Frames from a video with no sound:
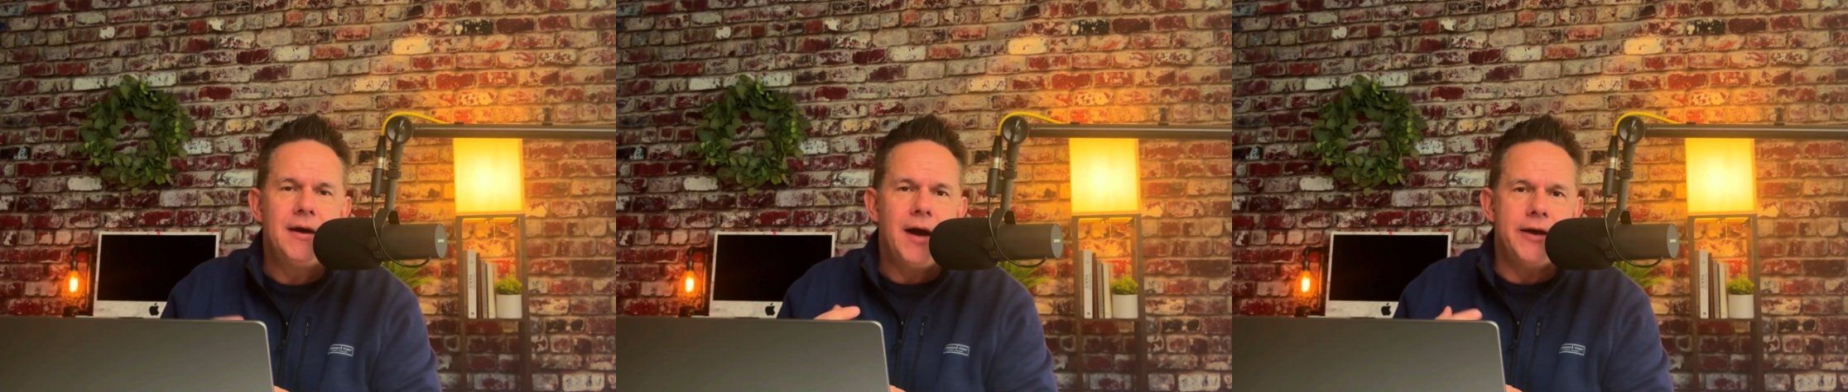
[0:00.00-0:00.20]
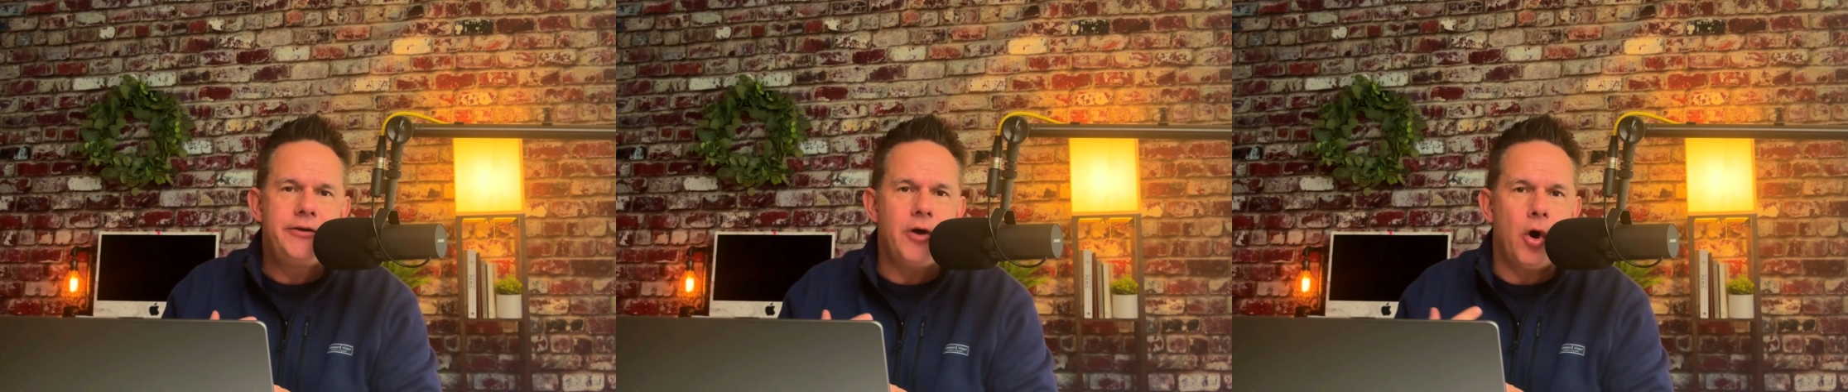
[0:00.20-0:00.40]

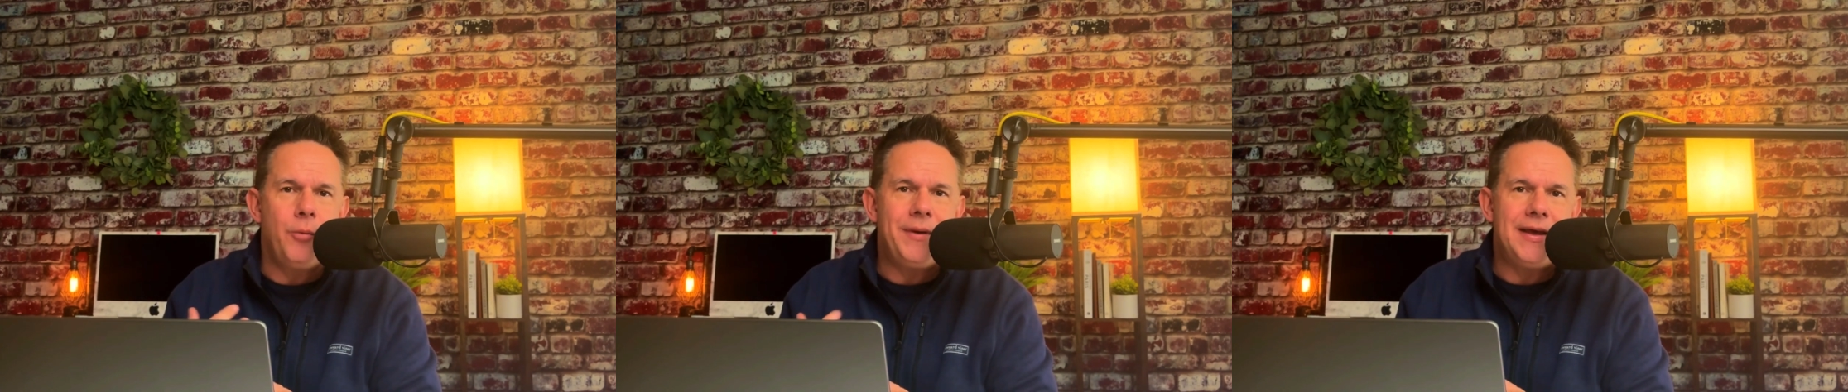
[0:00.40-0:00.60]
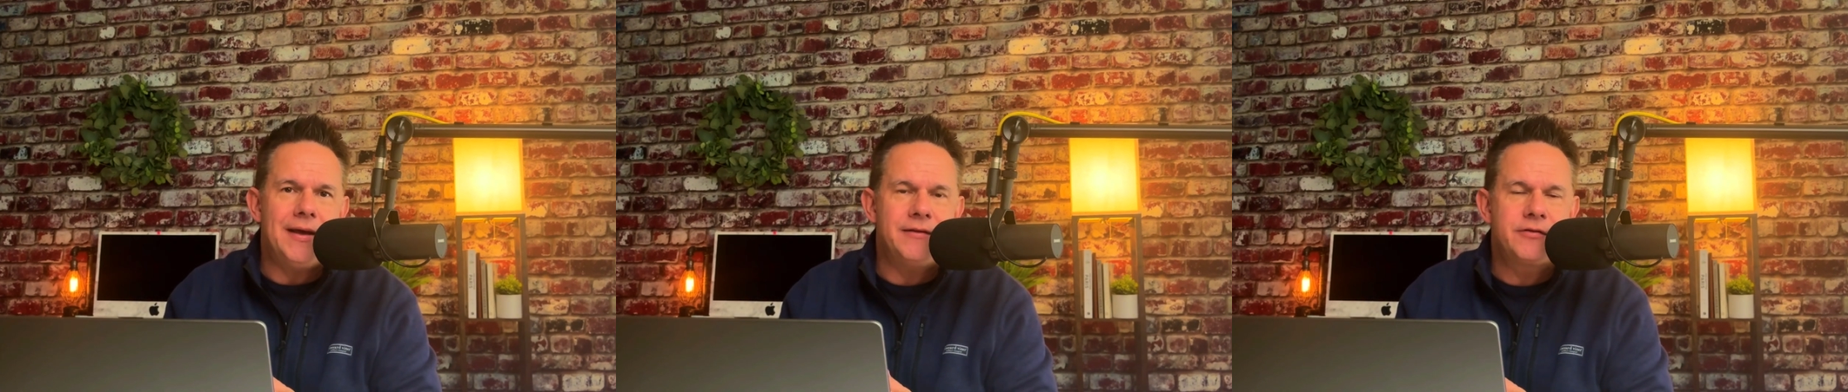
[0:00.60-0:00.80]

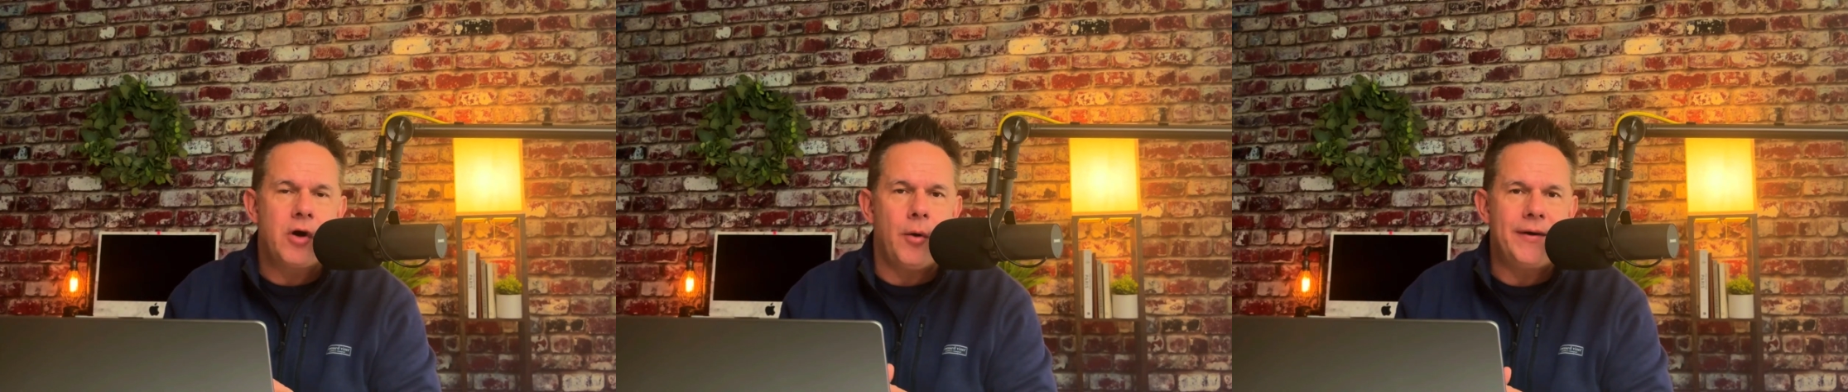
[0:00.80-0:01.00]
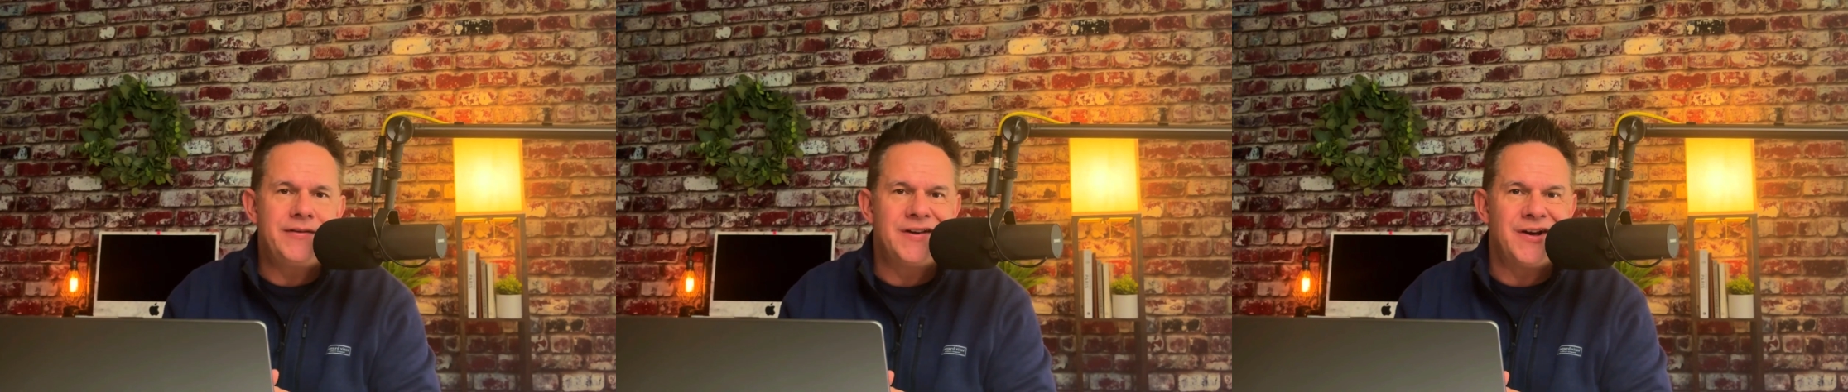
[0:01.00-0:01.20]
Adobe is
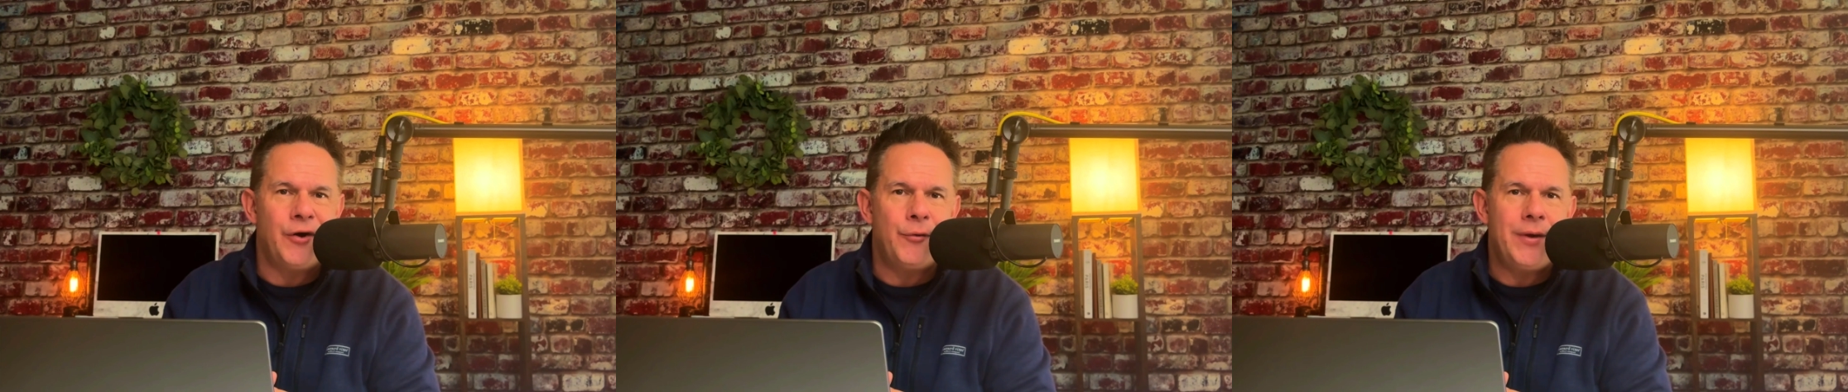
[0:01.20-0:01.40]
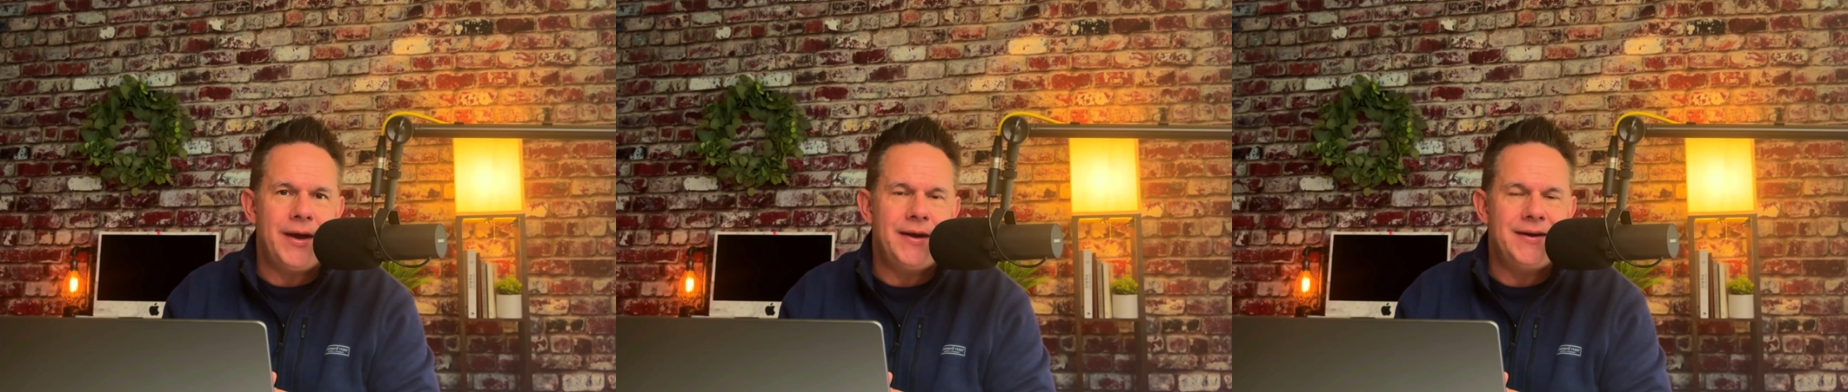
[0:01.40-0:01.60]
going to
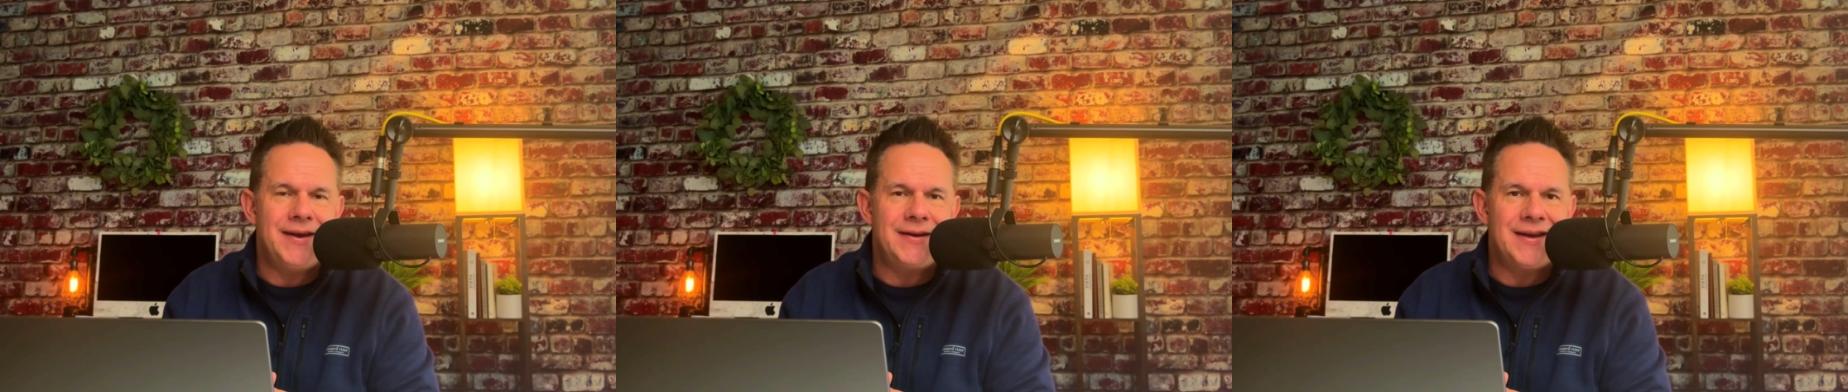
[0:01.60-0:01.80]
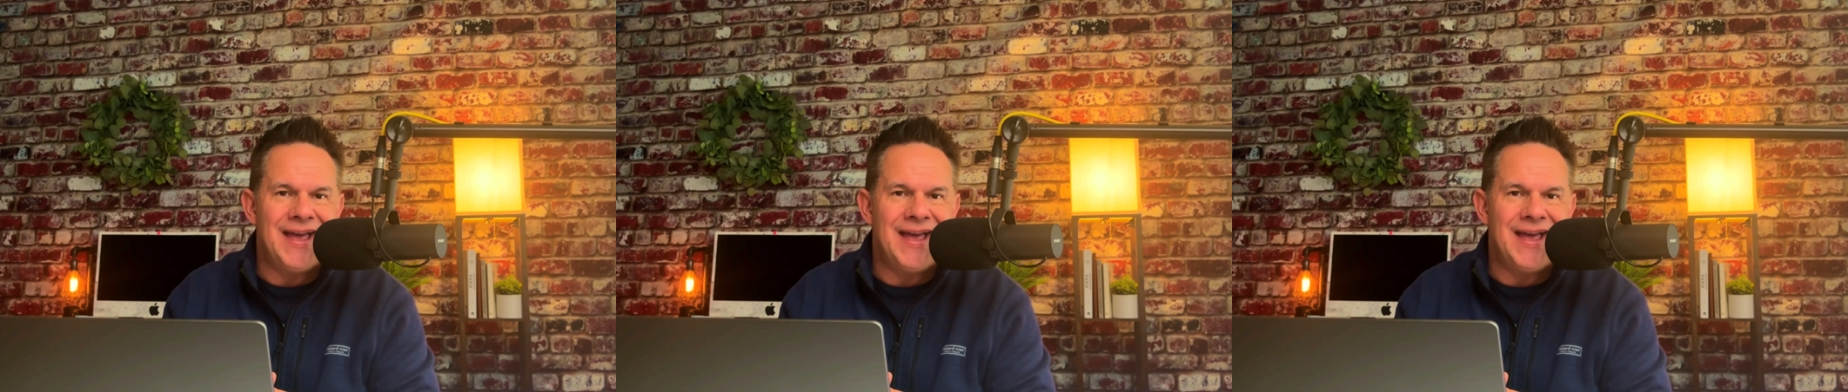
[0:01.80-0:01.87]
go in